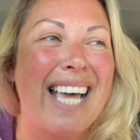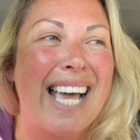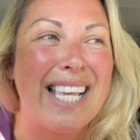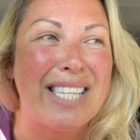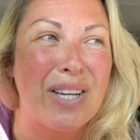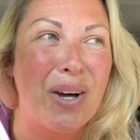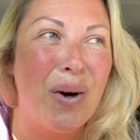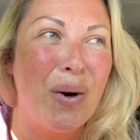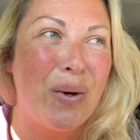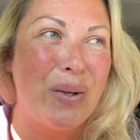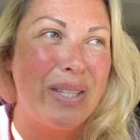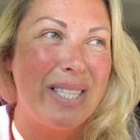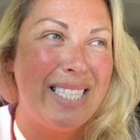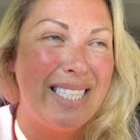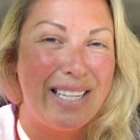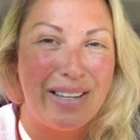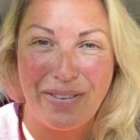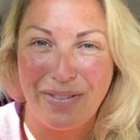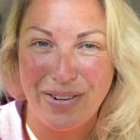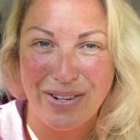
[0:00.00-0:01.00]
is a whole
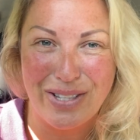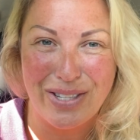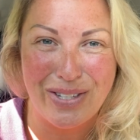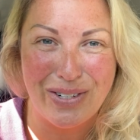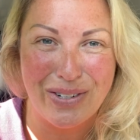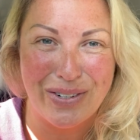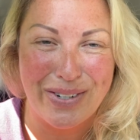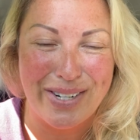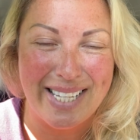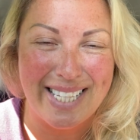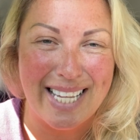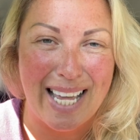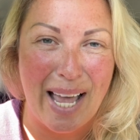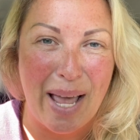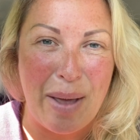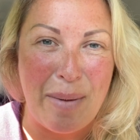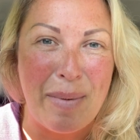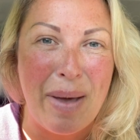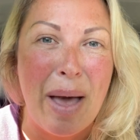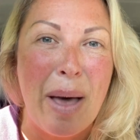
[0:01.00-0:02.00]
different story
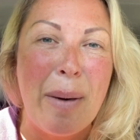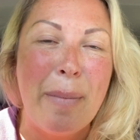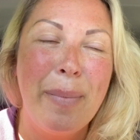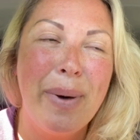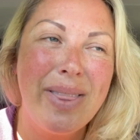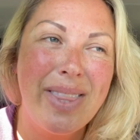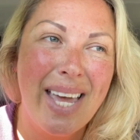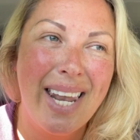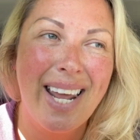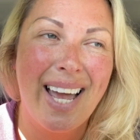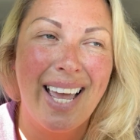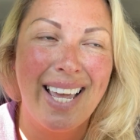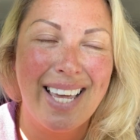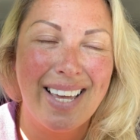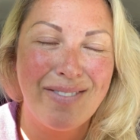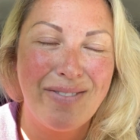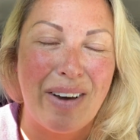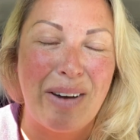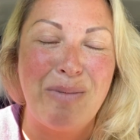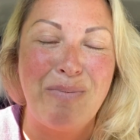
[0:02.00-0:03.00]
time. But then I
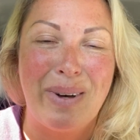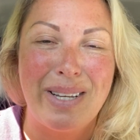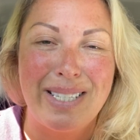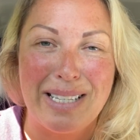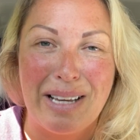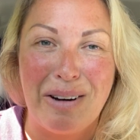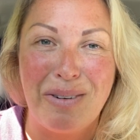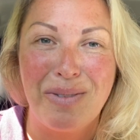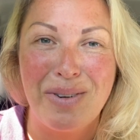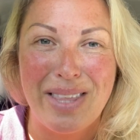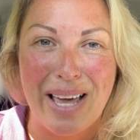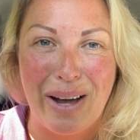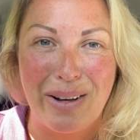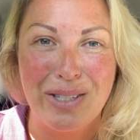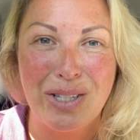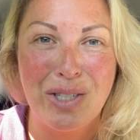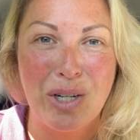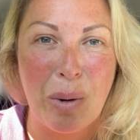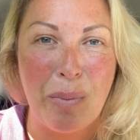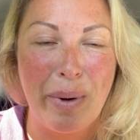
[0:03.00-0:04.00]
found myself
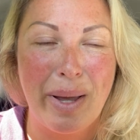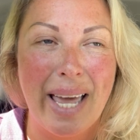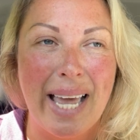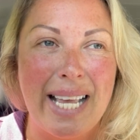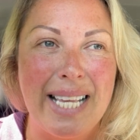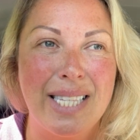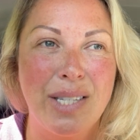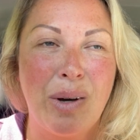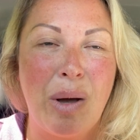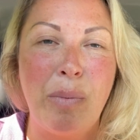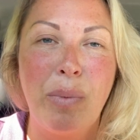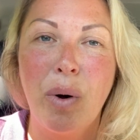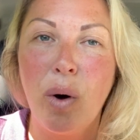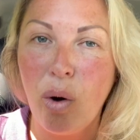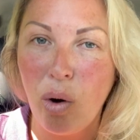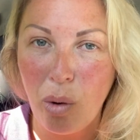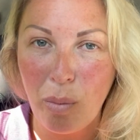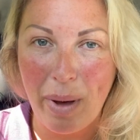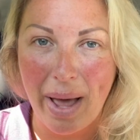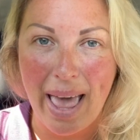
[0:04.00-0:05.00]
without a job again. So I put
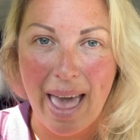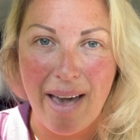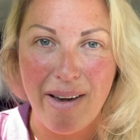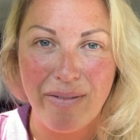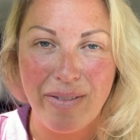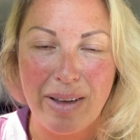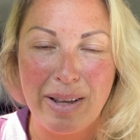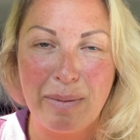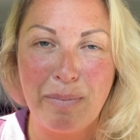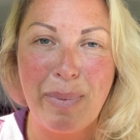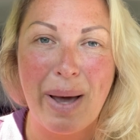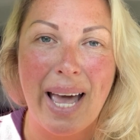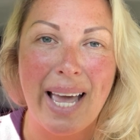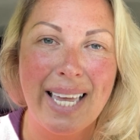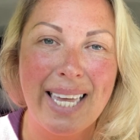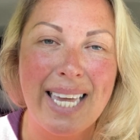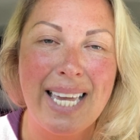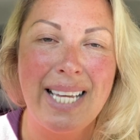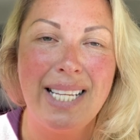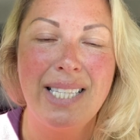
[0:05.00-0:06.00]
all my effort
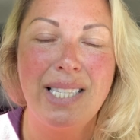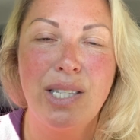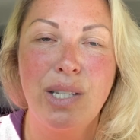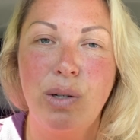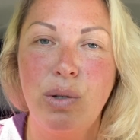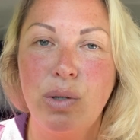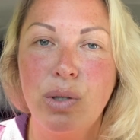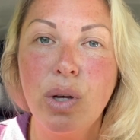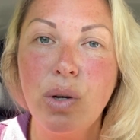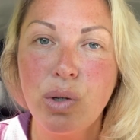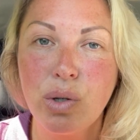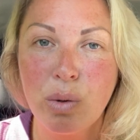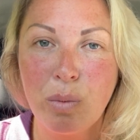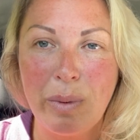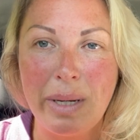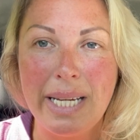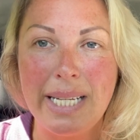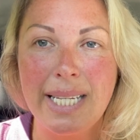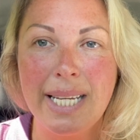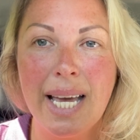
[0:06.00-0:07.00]
back into social
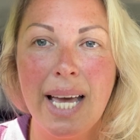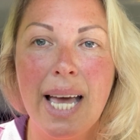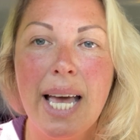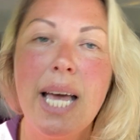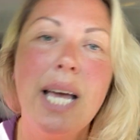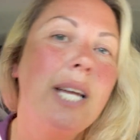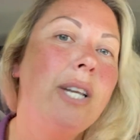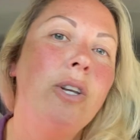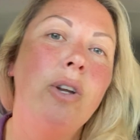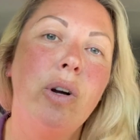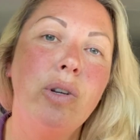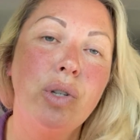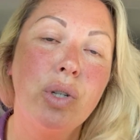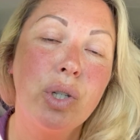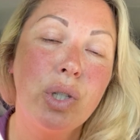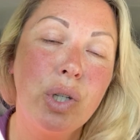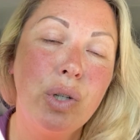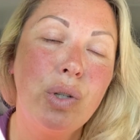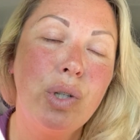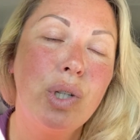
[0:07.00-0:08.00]
media, not
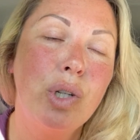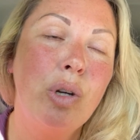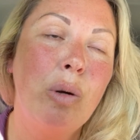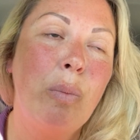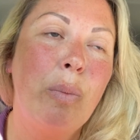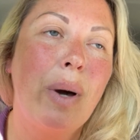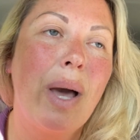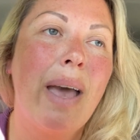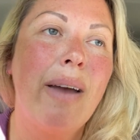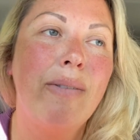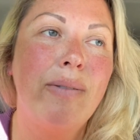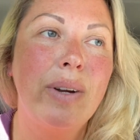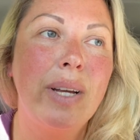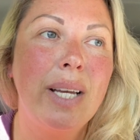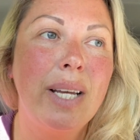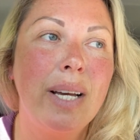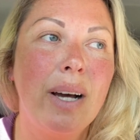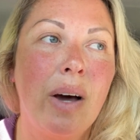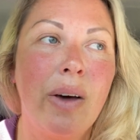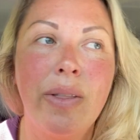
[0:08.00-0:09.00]
just YouTube, but
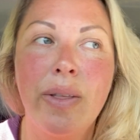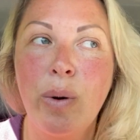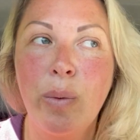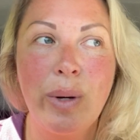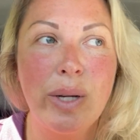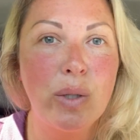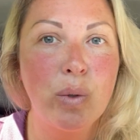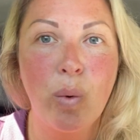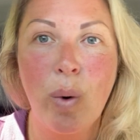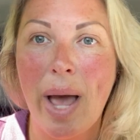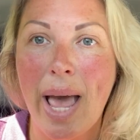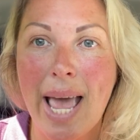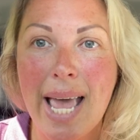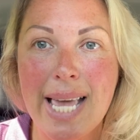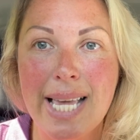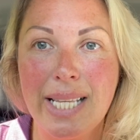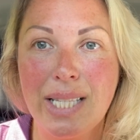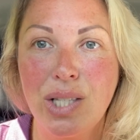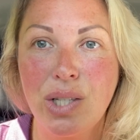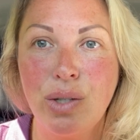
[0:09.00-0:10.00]
every other which
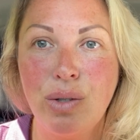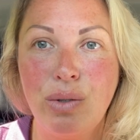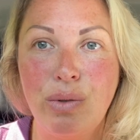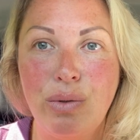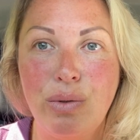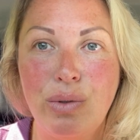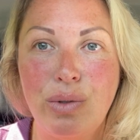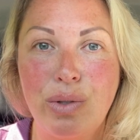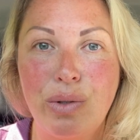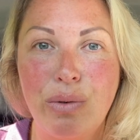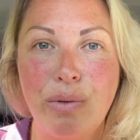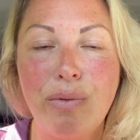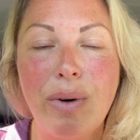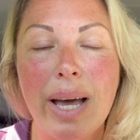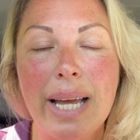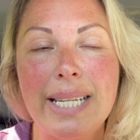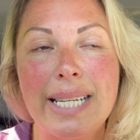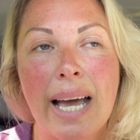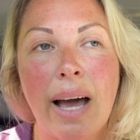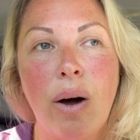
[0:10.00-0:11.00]
way to
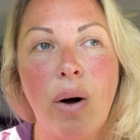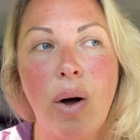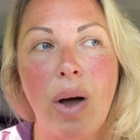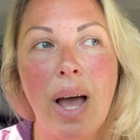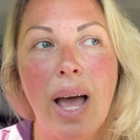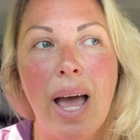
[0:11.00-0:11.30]
find out